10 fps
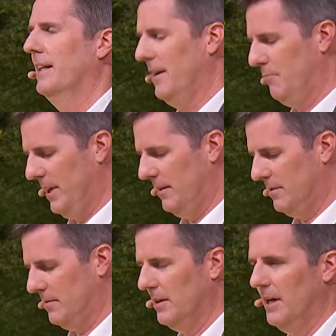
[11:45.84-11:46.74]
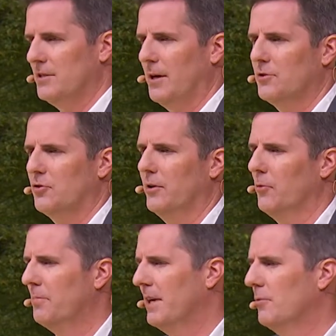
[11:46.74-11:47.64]
and they've been uh,
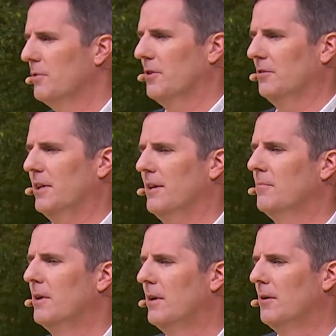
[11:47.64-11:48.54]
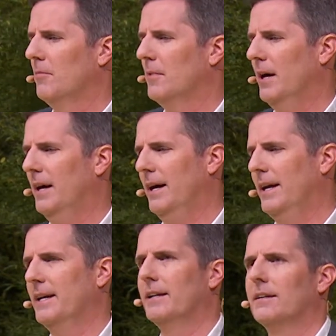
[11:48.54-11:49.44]
subsequently repeated with our team uh,
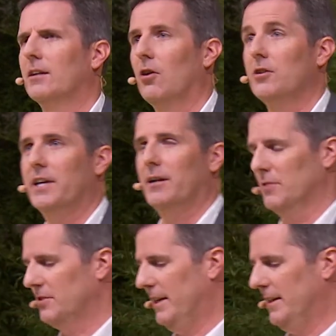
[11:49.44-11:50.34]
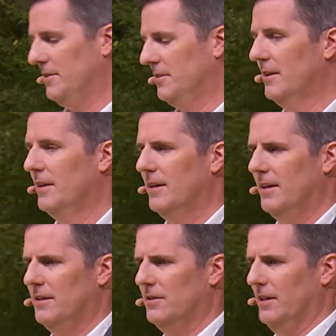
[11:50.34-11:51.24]
in large animal studies.
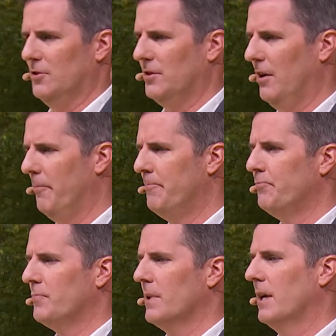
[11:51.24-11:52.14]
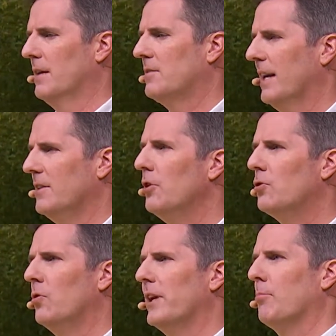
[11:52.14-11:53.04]
Such. So it's kind of new
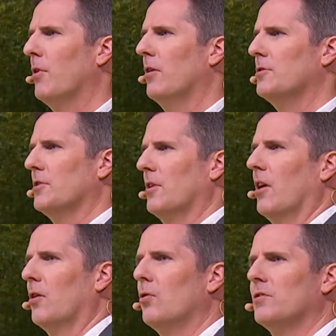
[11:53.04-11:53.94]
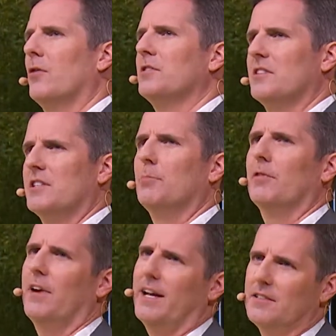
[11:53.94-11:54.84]
cooling approach. Our goal is always to
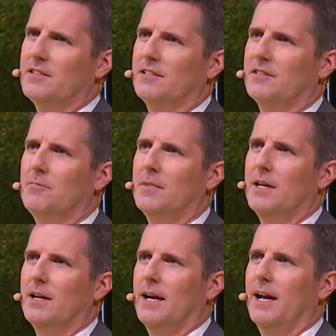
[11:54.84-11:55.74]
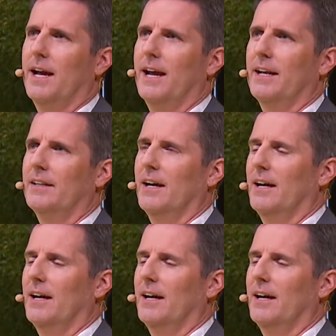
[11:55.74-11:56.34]
simplify the system and